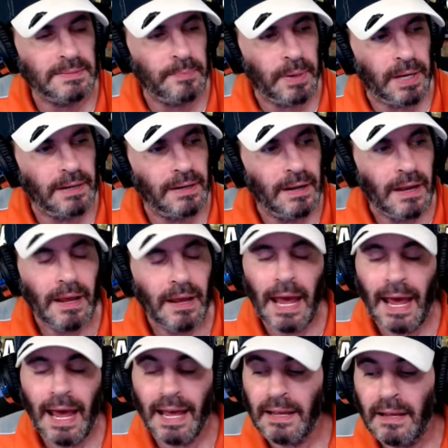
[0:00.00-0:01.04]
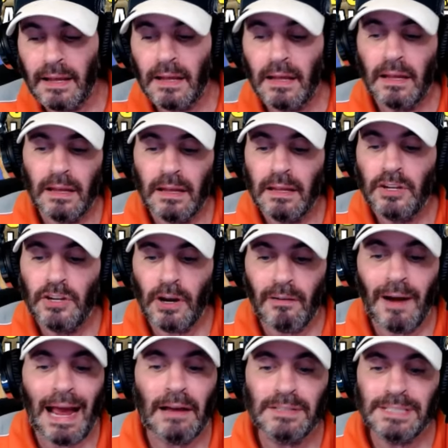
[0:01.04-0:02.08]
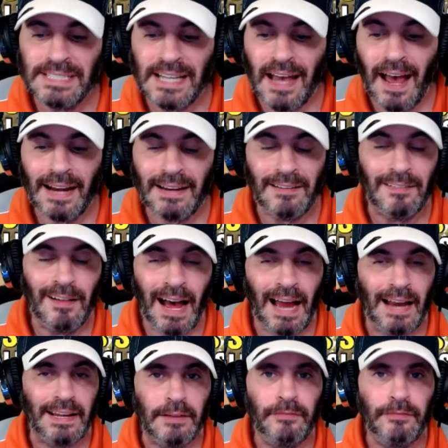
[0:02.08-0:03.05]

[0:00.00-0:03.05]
But hey, you're outside a lot.